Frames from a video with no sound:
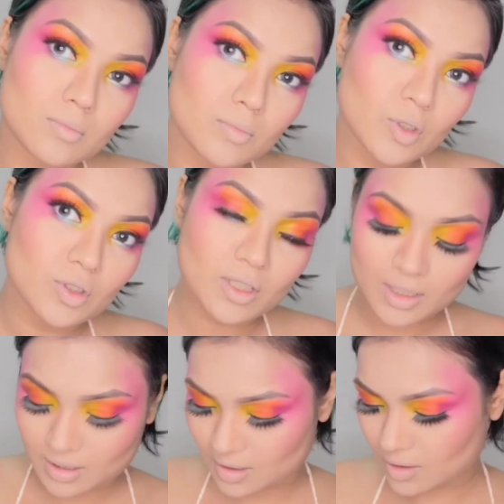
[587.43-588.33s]
I'm using
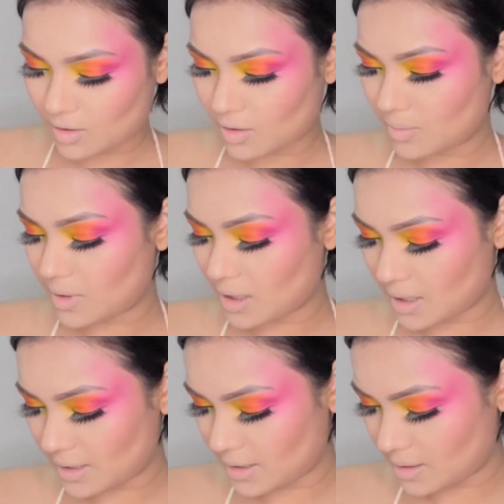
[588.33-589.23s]
it on my
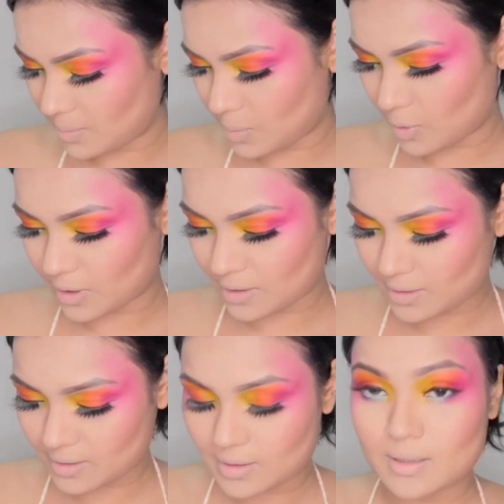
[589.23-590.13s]
highlight
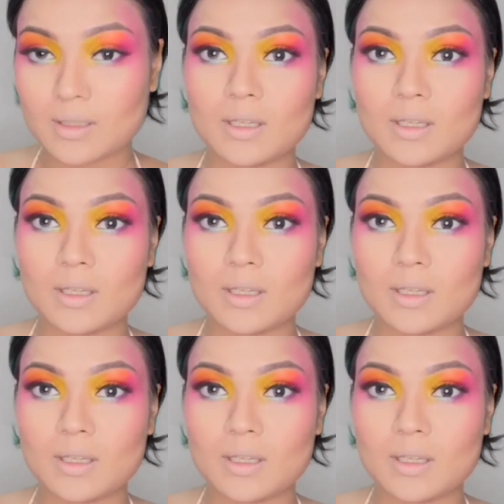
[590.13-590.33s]
points,